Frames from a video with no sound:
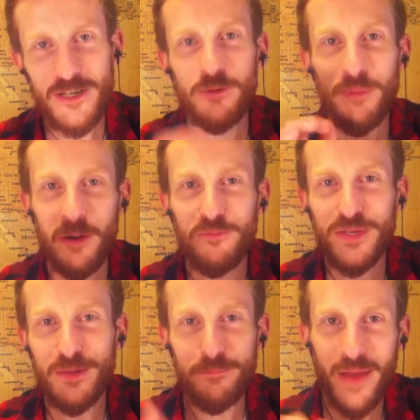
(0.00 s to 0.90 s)
You could
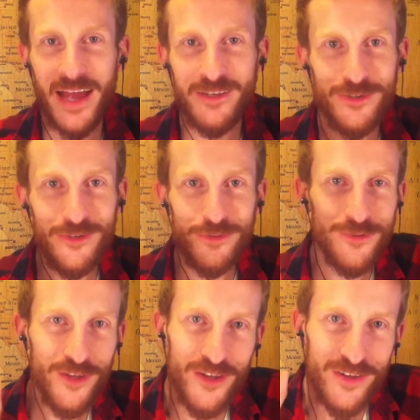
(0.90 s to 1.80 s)
probably get bad
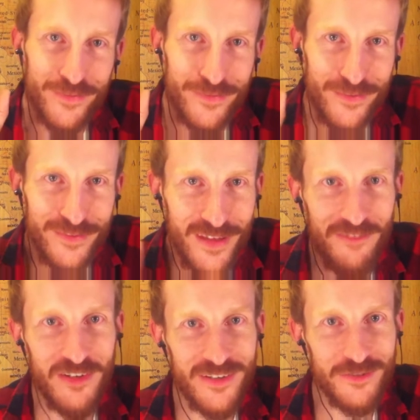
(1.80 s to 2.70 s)
news
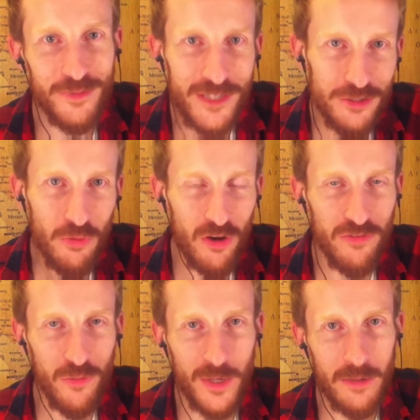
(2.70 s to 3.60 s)
7 days a week,
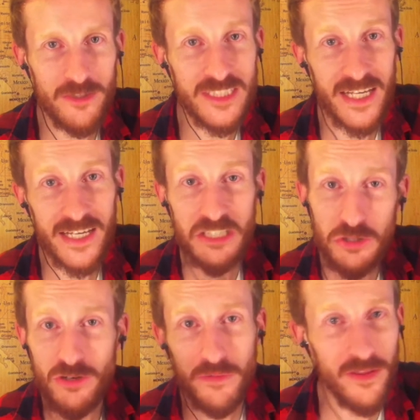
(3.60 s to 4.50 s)
24 hours a day,
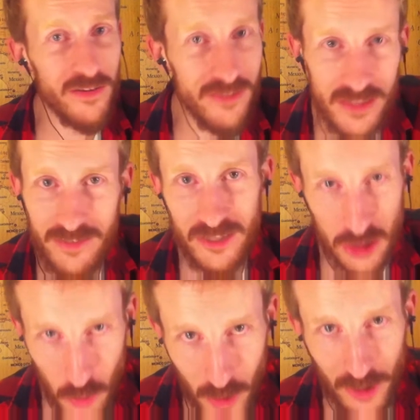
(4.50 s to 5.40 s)
and do it without even
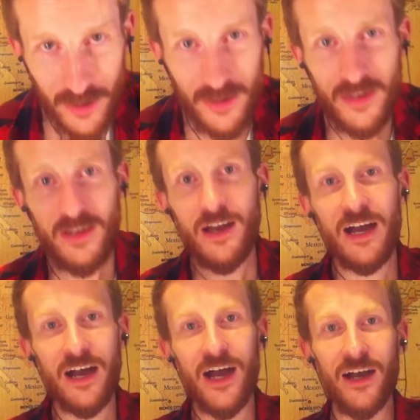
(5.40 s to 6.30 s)
leaving Twitter.
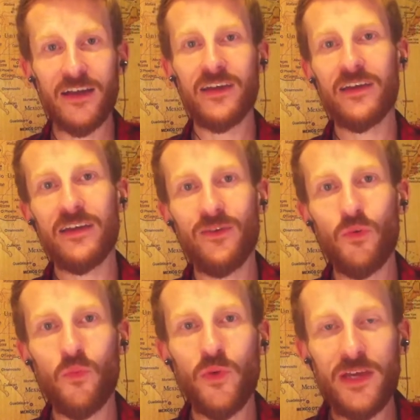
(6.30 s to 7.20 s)

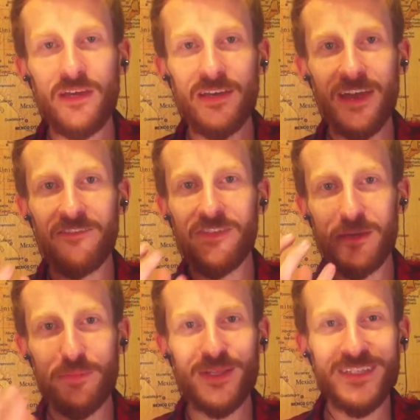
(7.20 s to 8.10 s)
We have
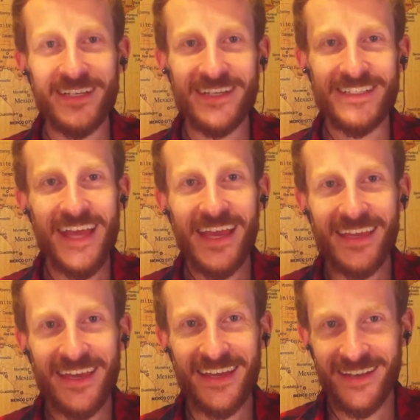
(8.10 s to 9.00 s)
the ability to
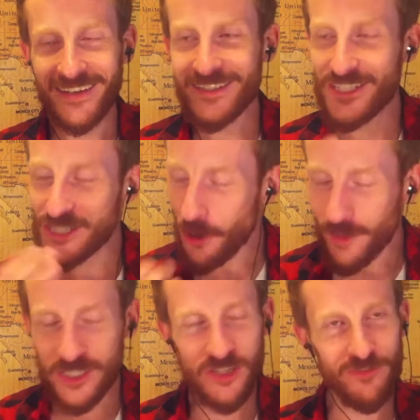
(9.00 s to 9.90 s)
take in
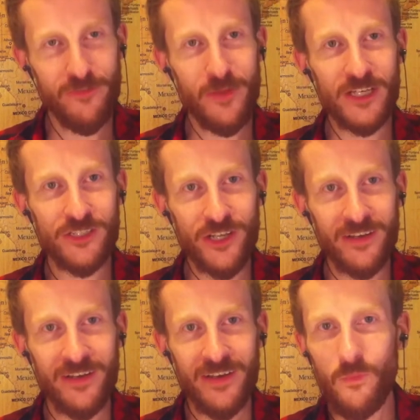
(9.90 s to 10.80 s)
so much
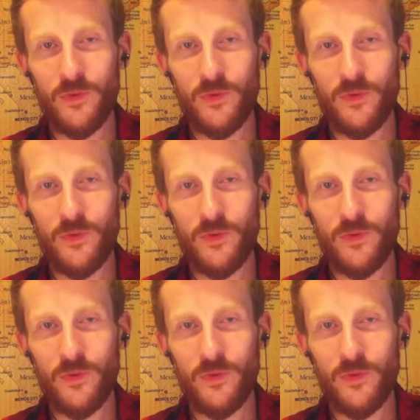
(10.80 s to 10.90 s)
information.